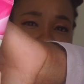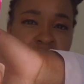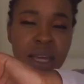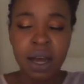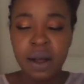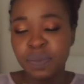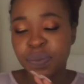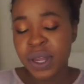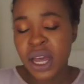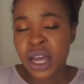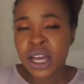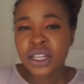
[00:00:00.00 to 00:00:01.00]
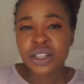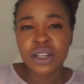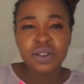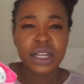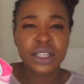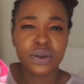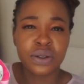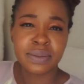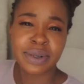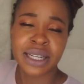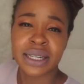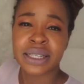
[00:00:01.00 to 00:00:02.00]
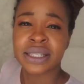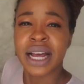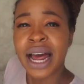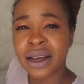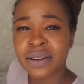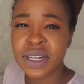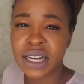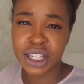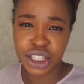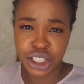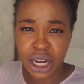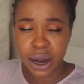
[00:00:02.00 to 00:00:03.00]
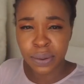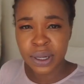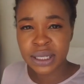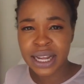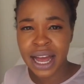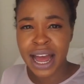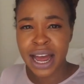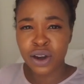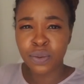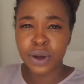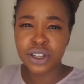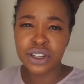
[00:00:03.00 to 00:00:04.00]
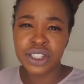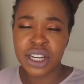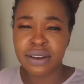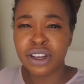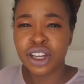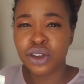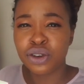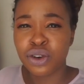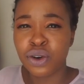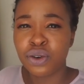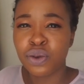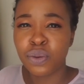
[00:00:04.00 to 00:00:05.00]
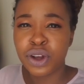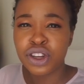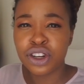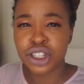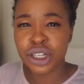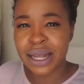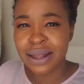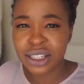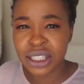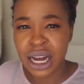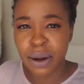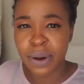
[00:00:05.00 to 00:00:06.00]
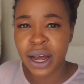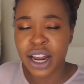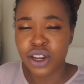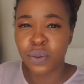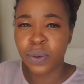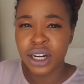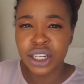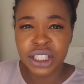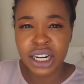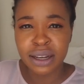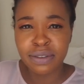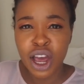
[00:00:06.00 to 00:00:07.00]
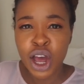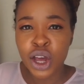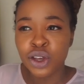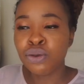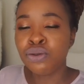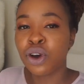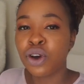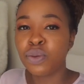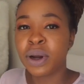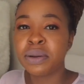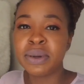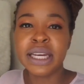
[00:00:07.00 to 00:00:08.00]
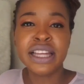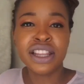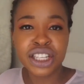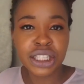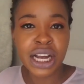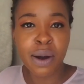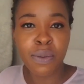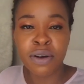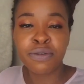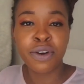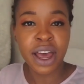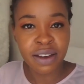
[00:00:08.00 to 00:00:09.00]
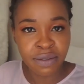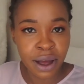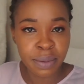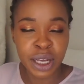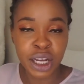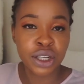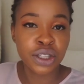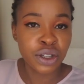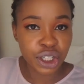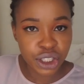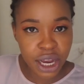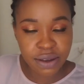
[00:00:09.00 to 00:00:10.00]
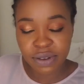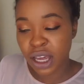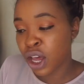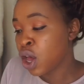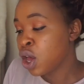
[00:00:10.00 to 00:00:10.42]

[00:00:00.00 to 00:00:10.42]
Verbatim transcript: Yeah, so this one's awesome because I love taking showers, and when you're shaving, when you're in the shower and you want to shave, you don't want to be in the shower forever because you're shaving.